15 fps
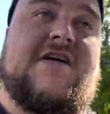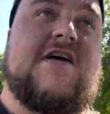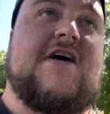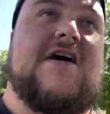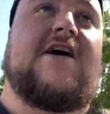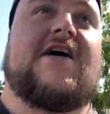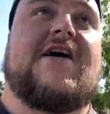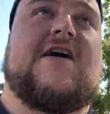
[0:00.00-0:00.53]

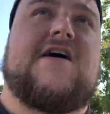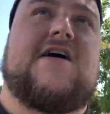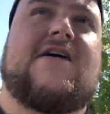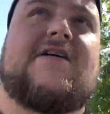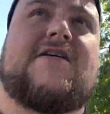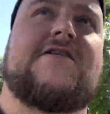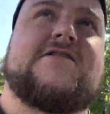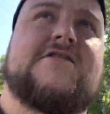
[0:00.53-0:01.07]

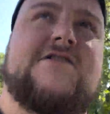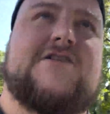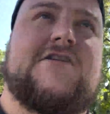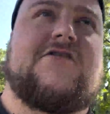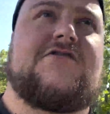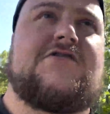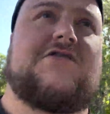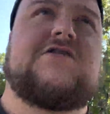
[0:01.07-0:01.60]
you
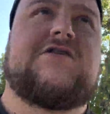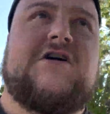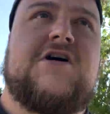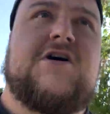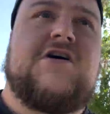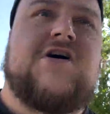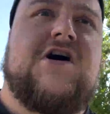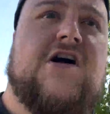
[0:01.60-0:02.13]
know,
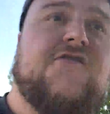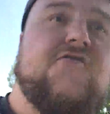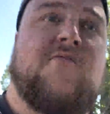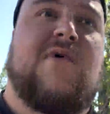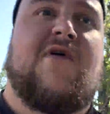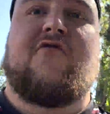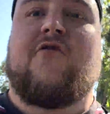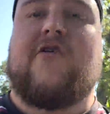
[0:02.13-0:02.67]
under a
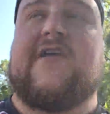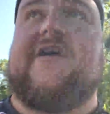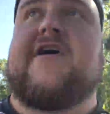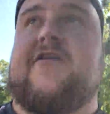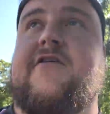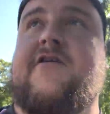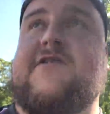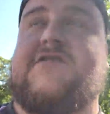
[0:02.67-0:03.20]
month away
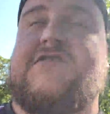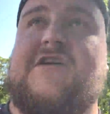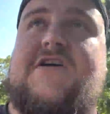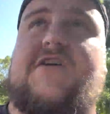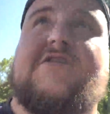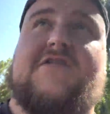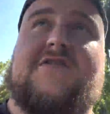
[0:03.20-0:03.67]
now. So